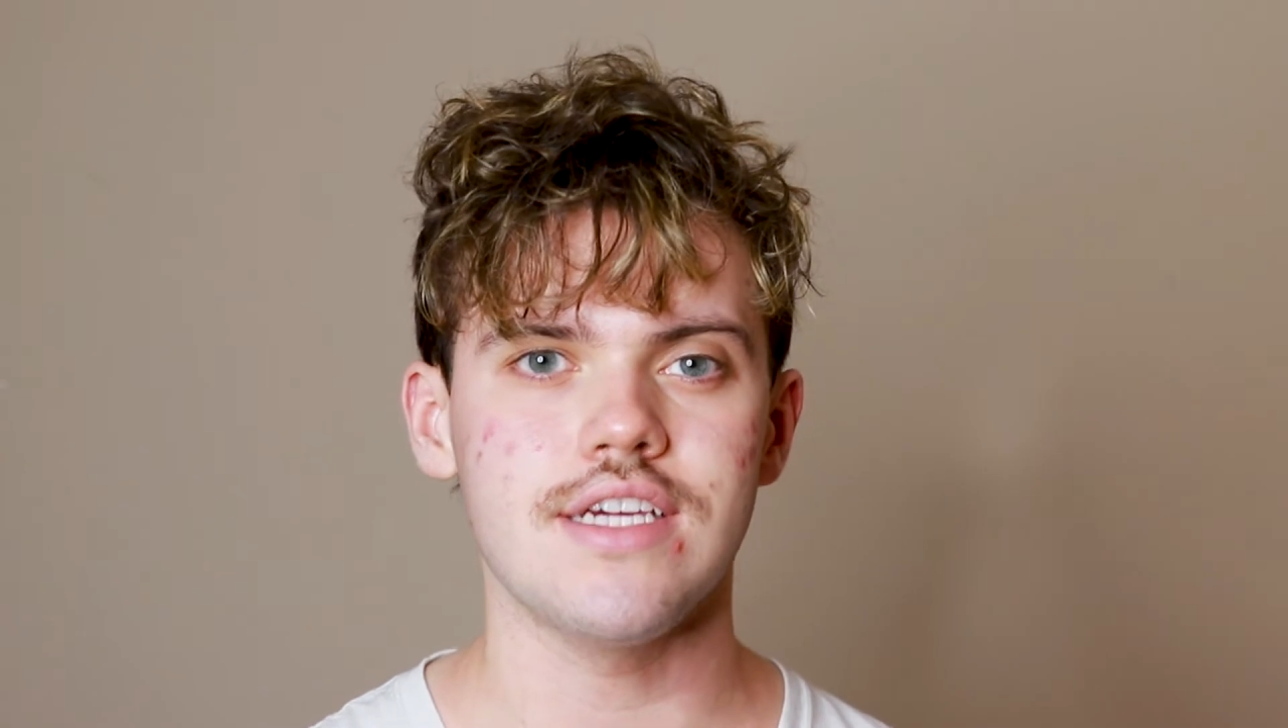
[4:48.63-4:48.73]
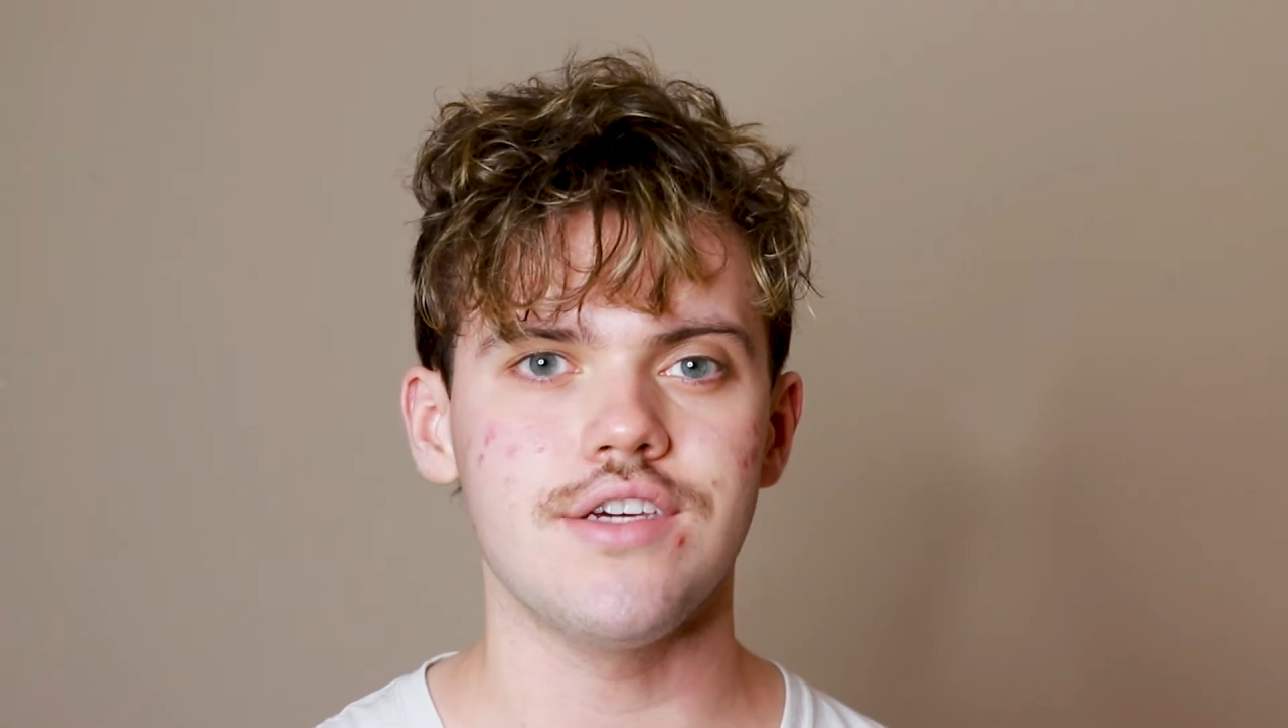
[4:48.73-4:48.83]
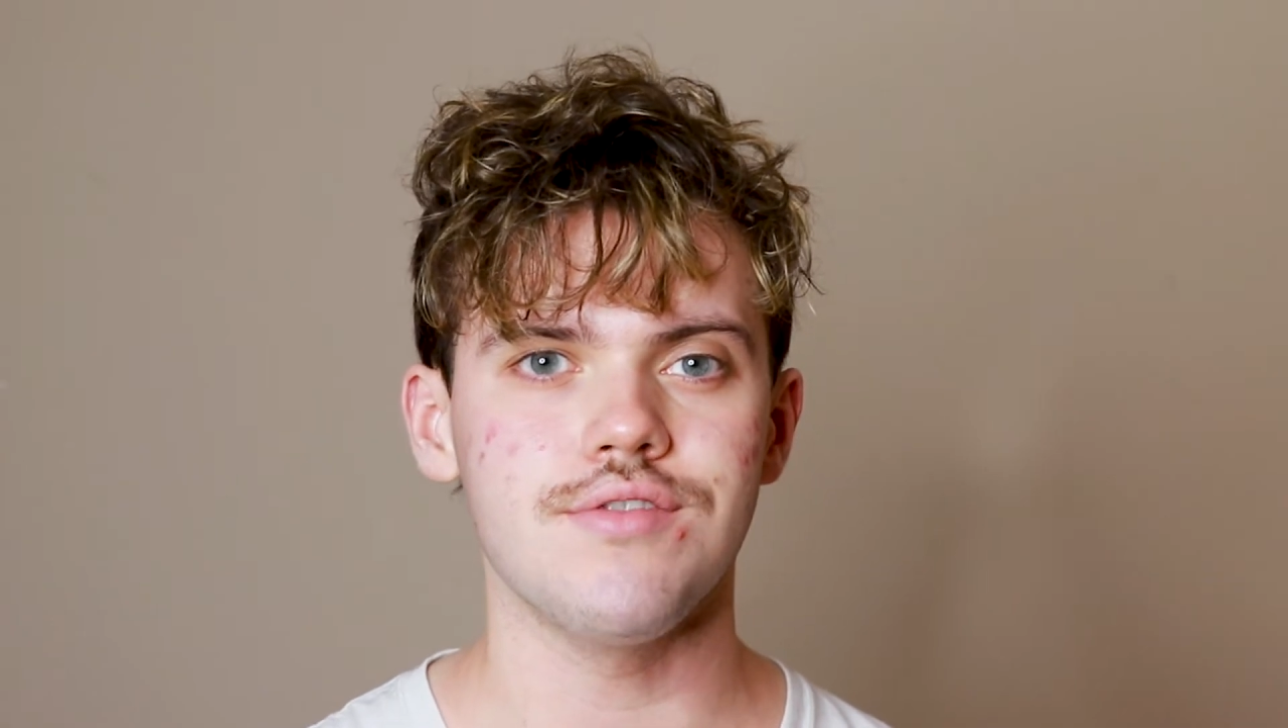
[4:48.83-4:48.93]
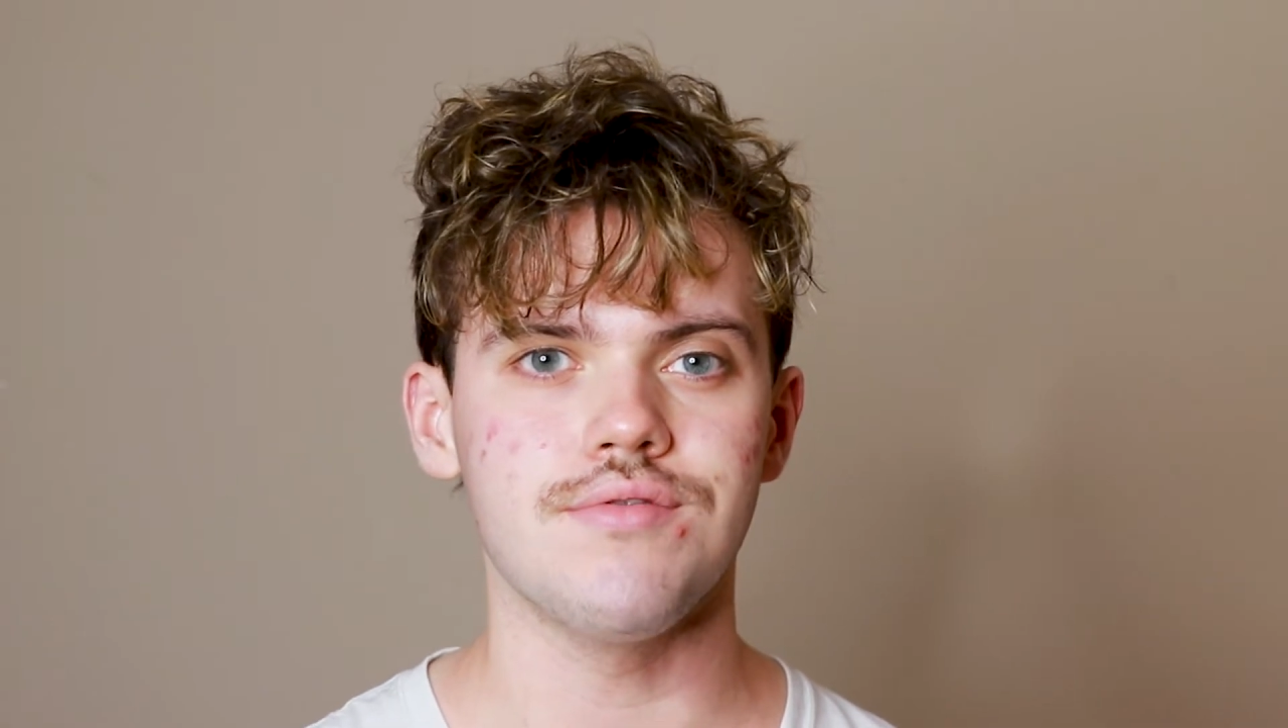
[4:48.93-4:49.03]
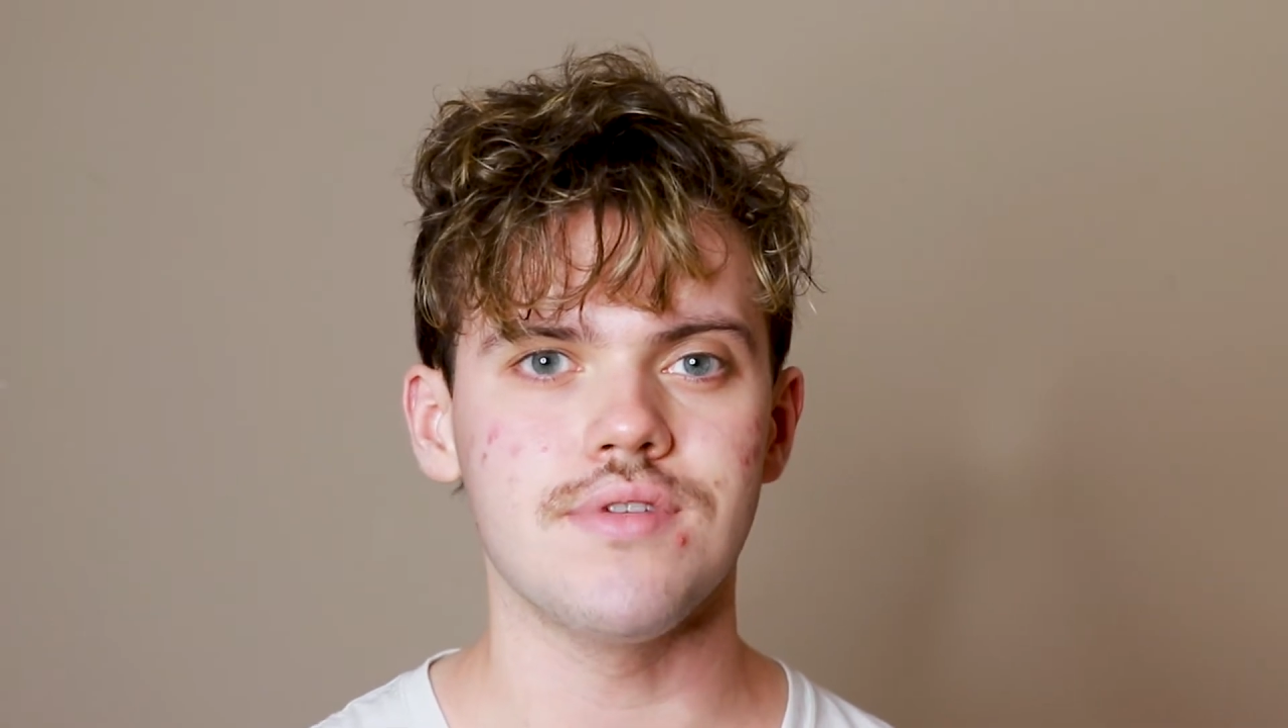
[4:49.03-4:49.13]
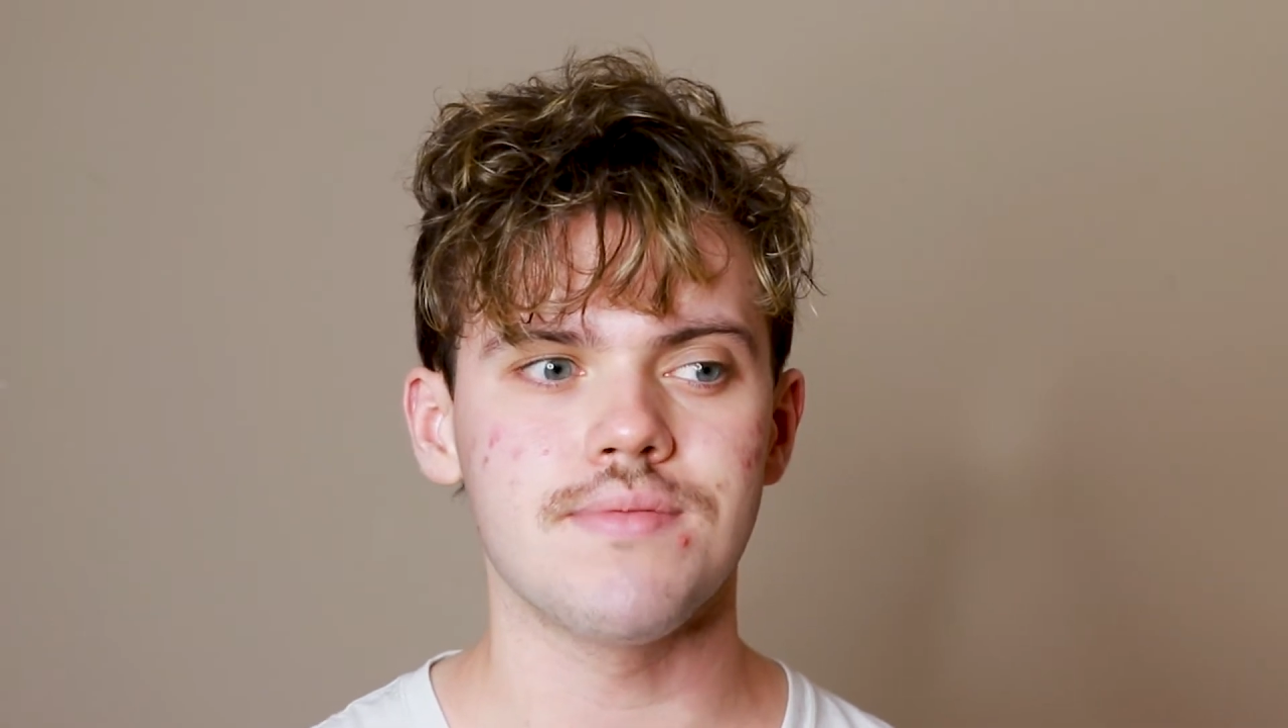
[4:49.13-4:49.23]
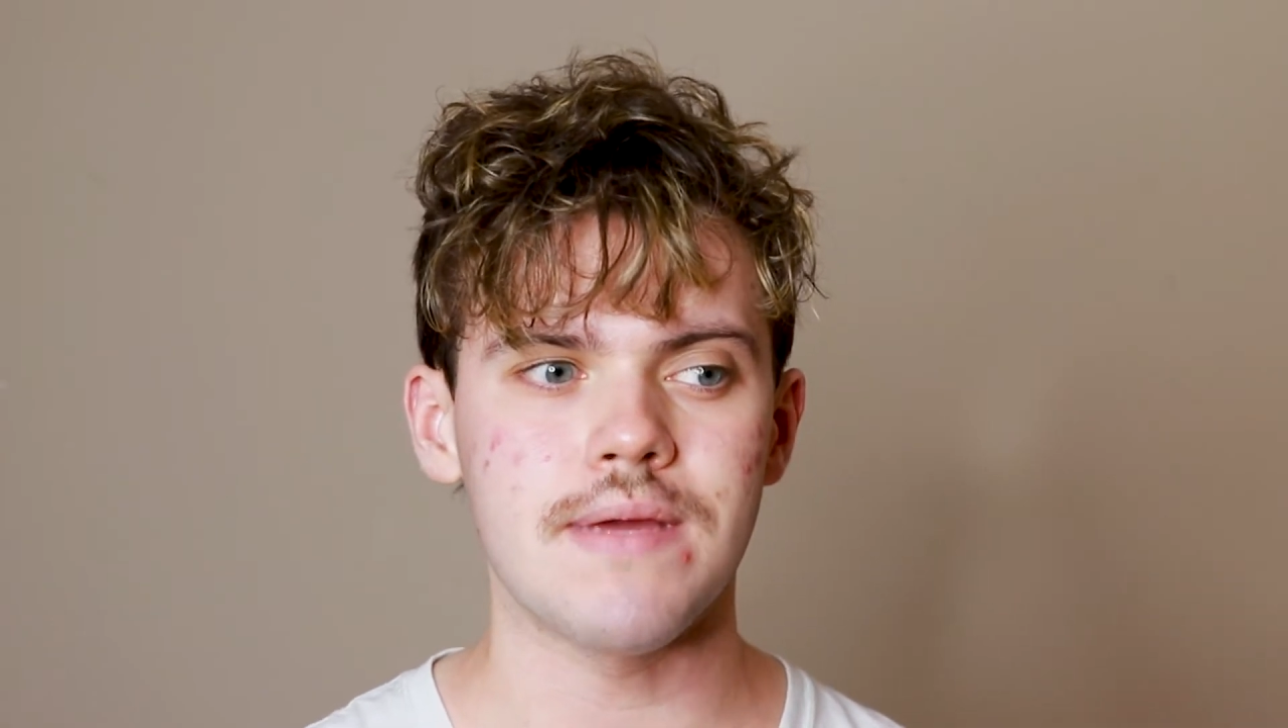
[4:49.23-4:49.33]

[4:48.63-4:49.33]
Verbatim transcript: use